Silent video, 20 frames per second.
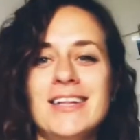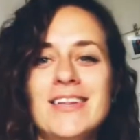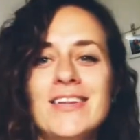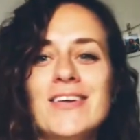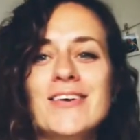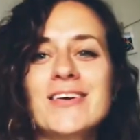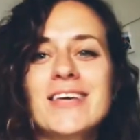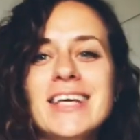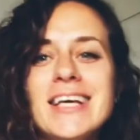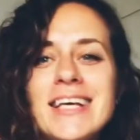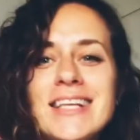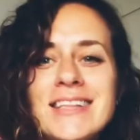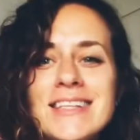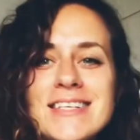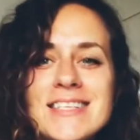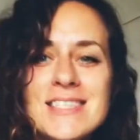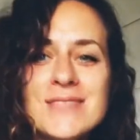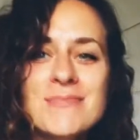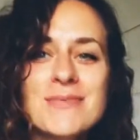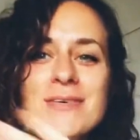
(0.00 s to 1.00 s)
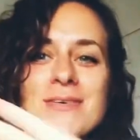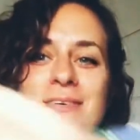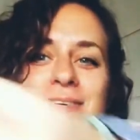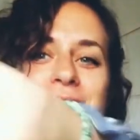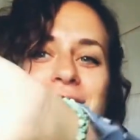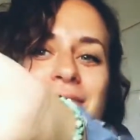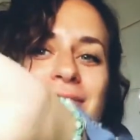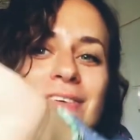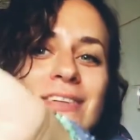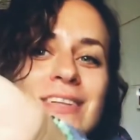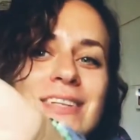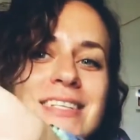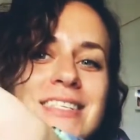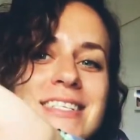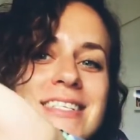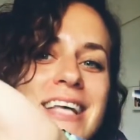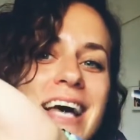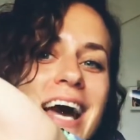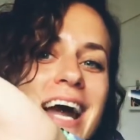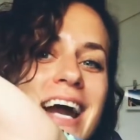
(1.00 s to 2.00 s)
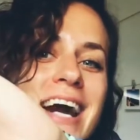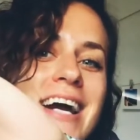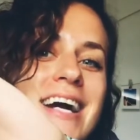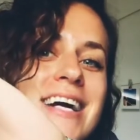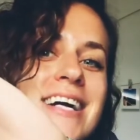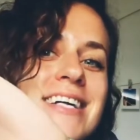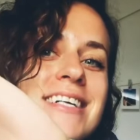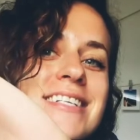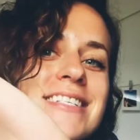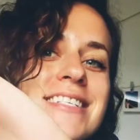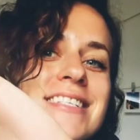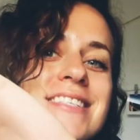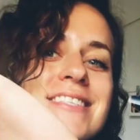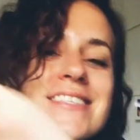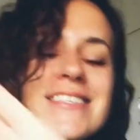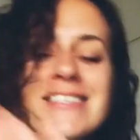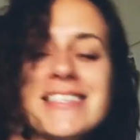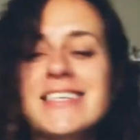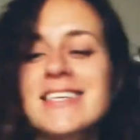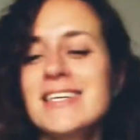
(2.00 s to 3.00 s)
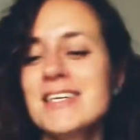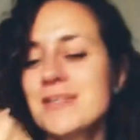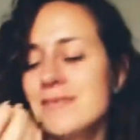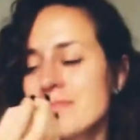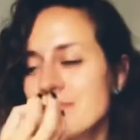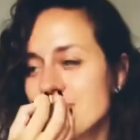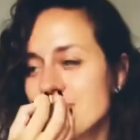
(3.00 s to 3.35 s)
Look at these beautiful stars, you see?